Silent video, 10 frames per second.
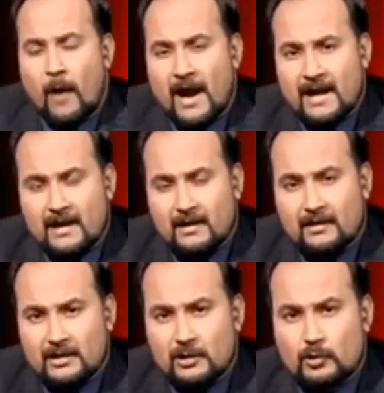why
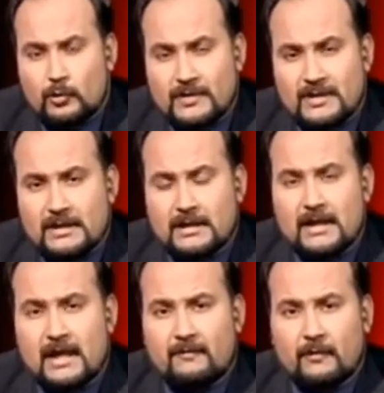did you choose
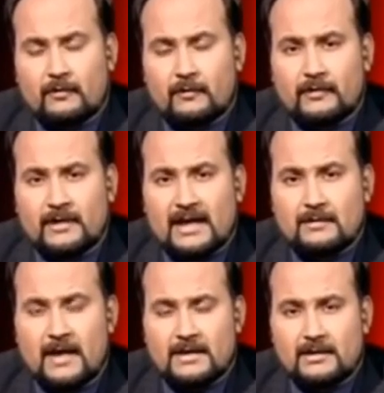India for for
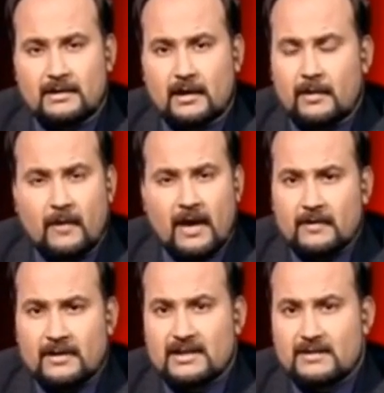that matter I mean
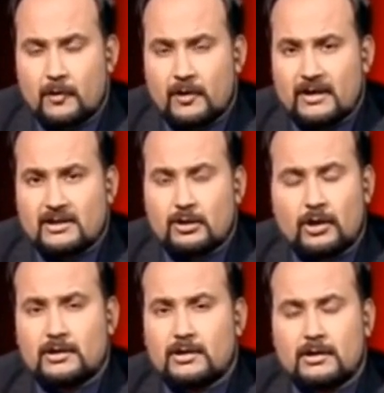why were these products
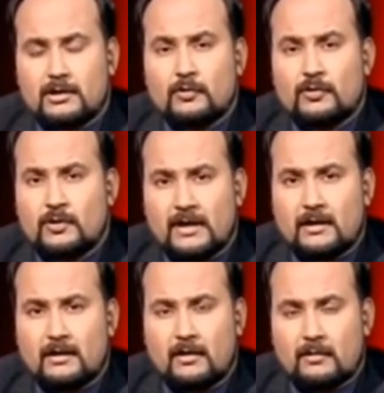not used on
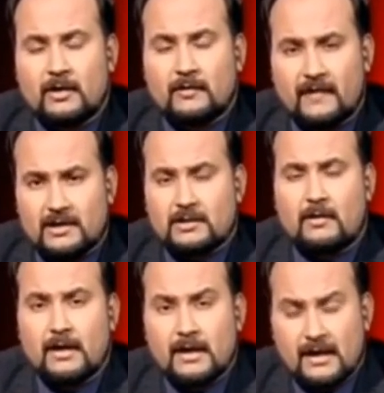an or
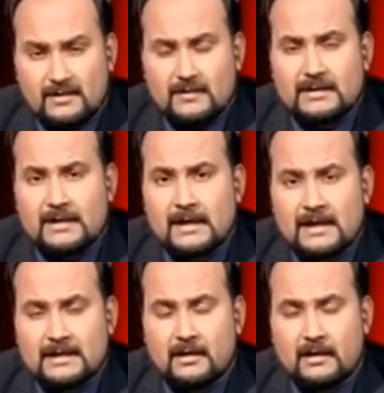manufactured on an industrial
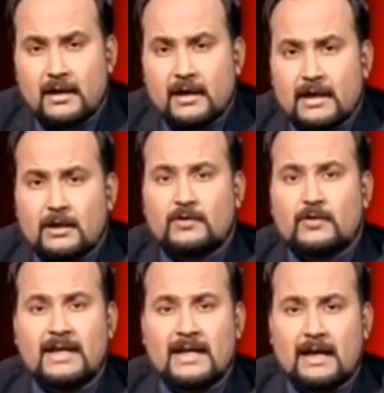scale as in
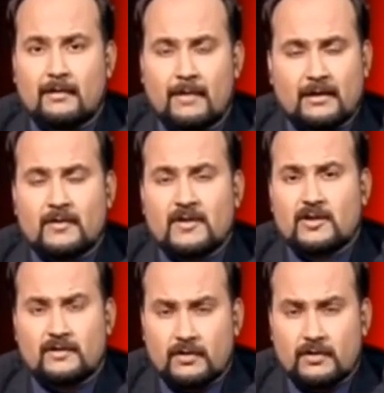Australia back in